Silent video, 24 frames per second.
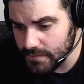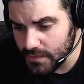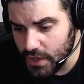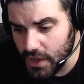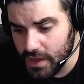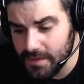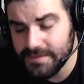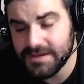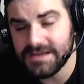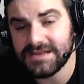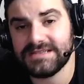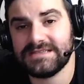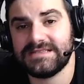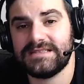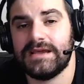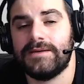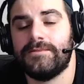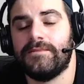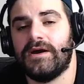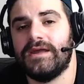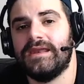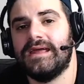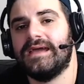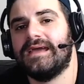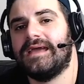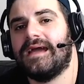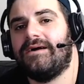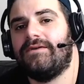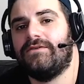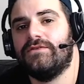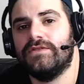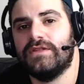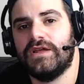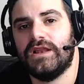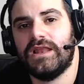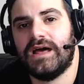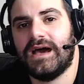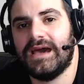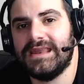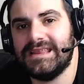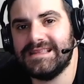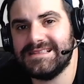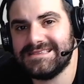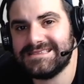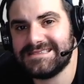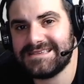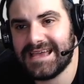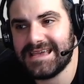I'm going to stick my neck out on the line
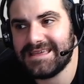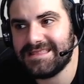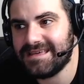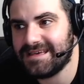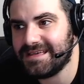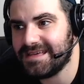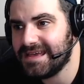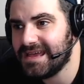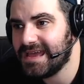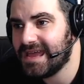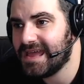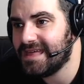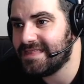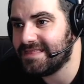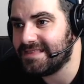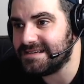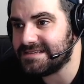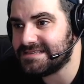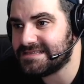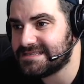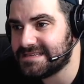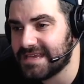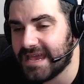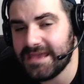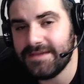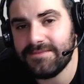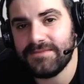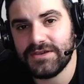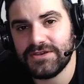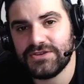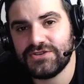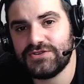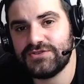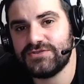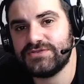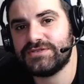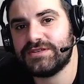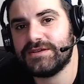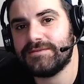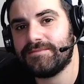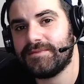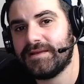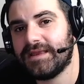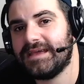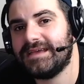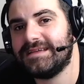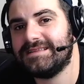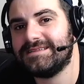and say that the same issues that
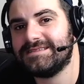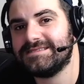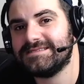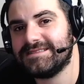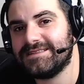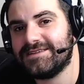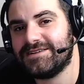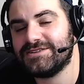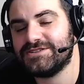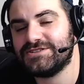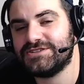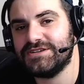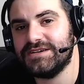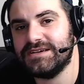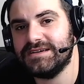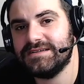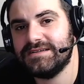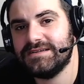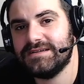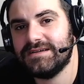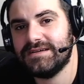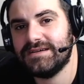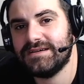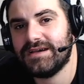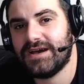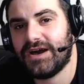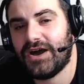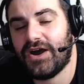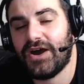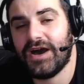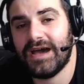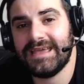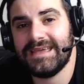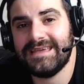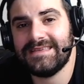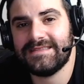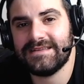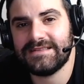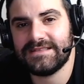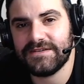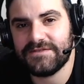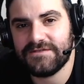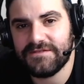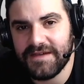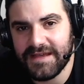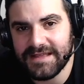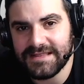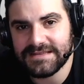plagued us last year, i.e., the
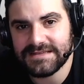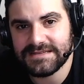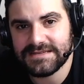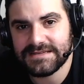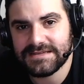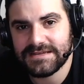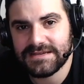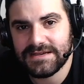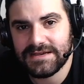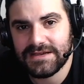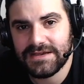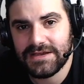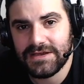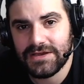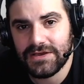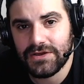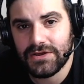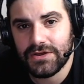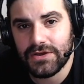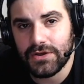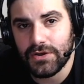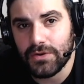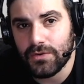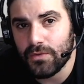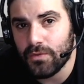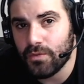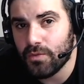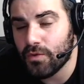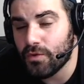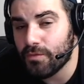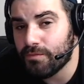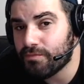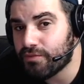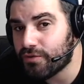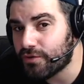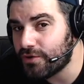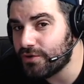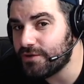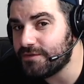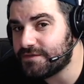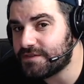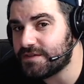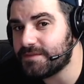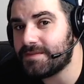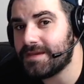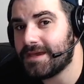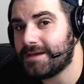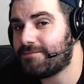defence, will prove
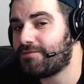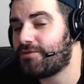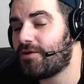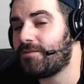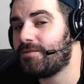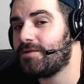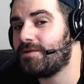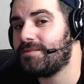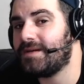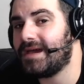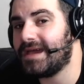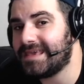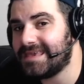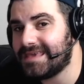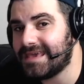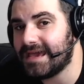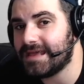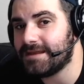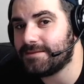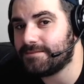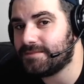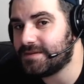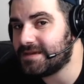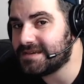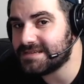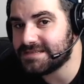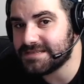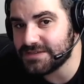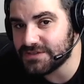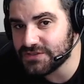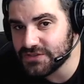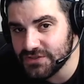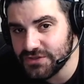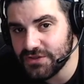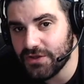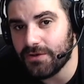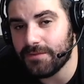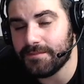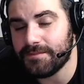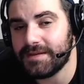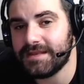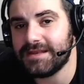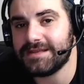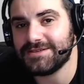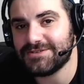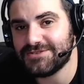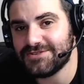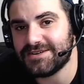to be a problem again because it's not
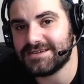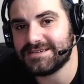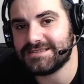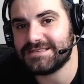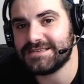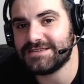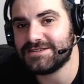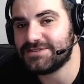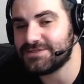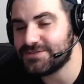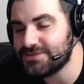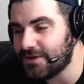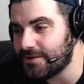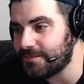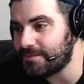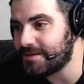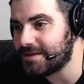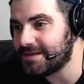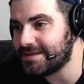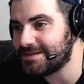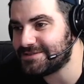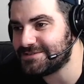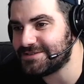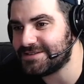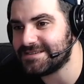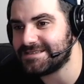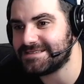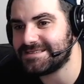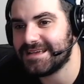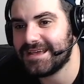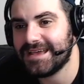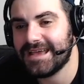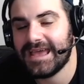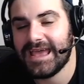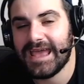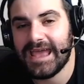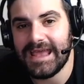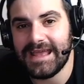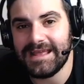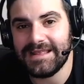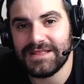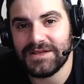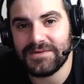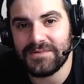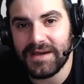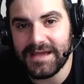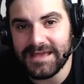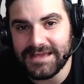been addressed. It's not been addressed in
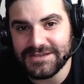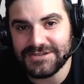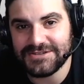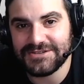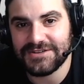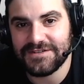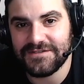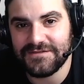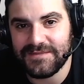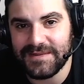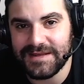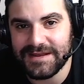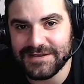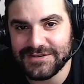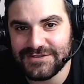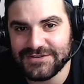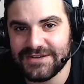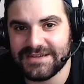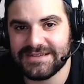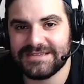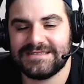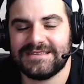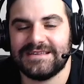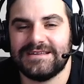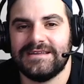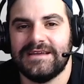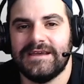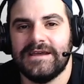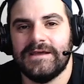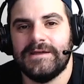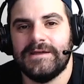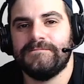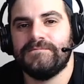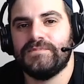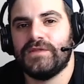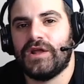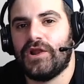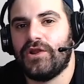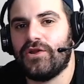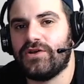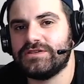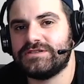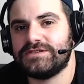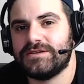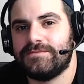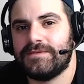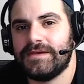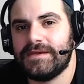the way it should have been addressed. And
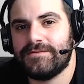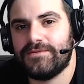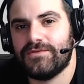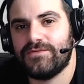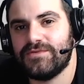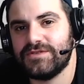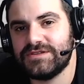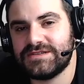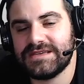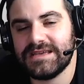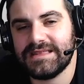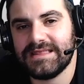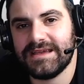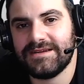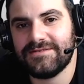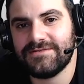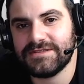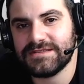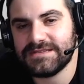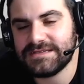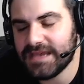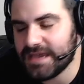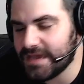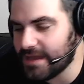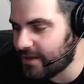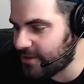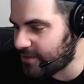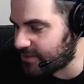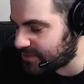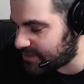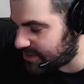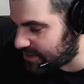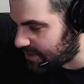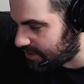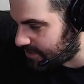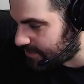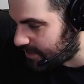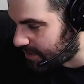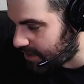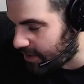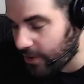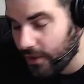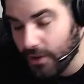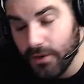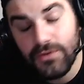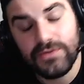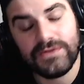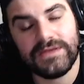lots of people will sit there and say, "Oh, you know, but
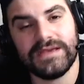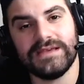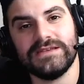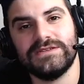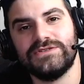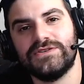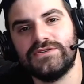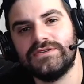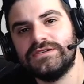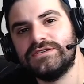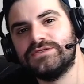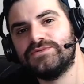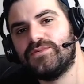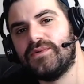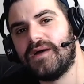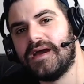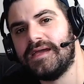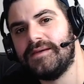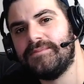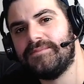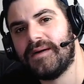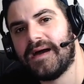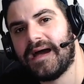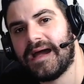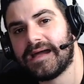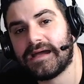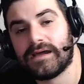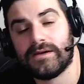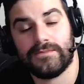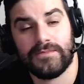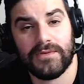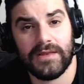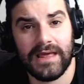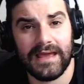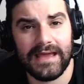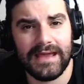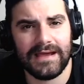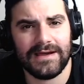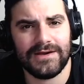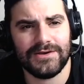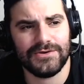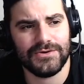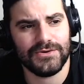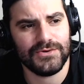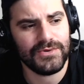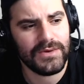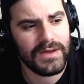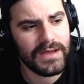Holding's on his way back, a player
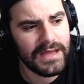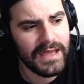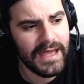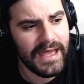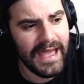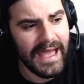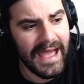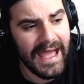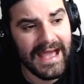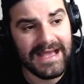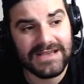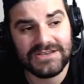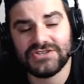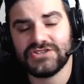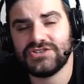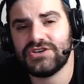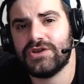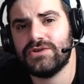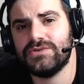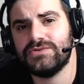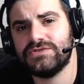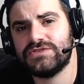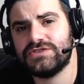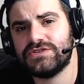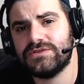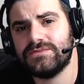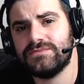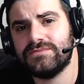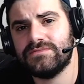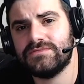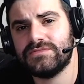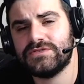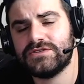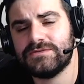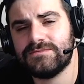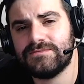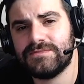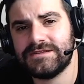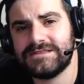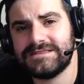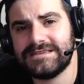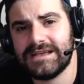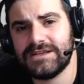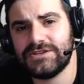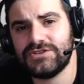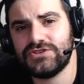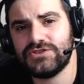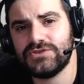who has shown some some
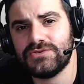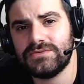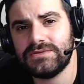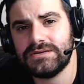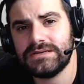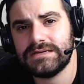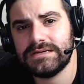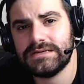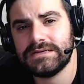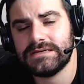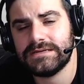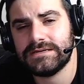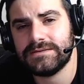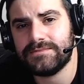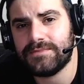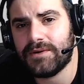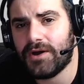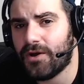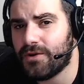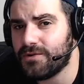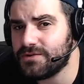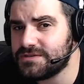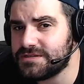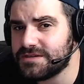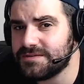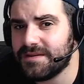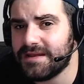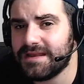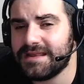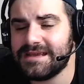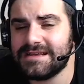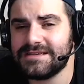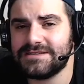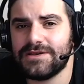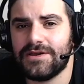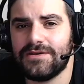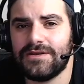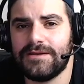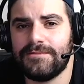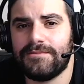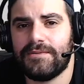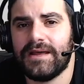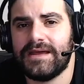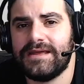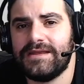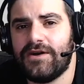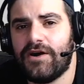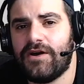potential." but ultimately has only
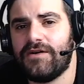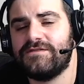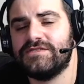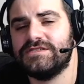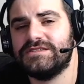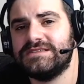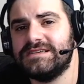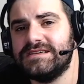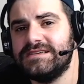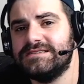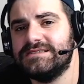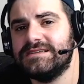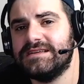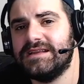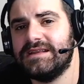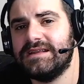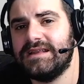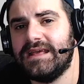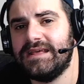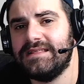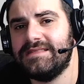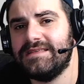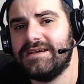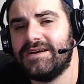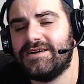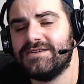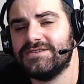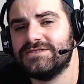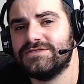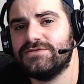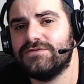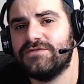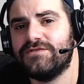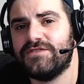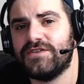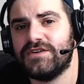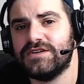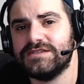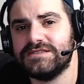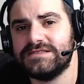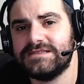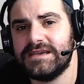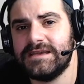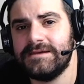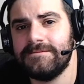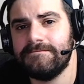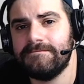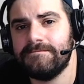played half a season in, in the Arsenal first
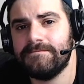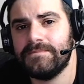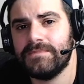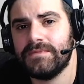team.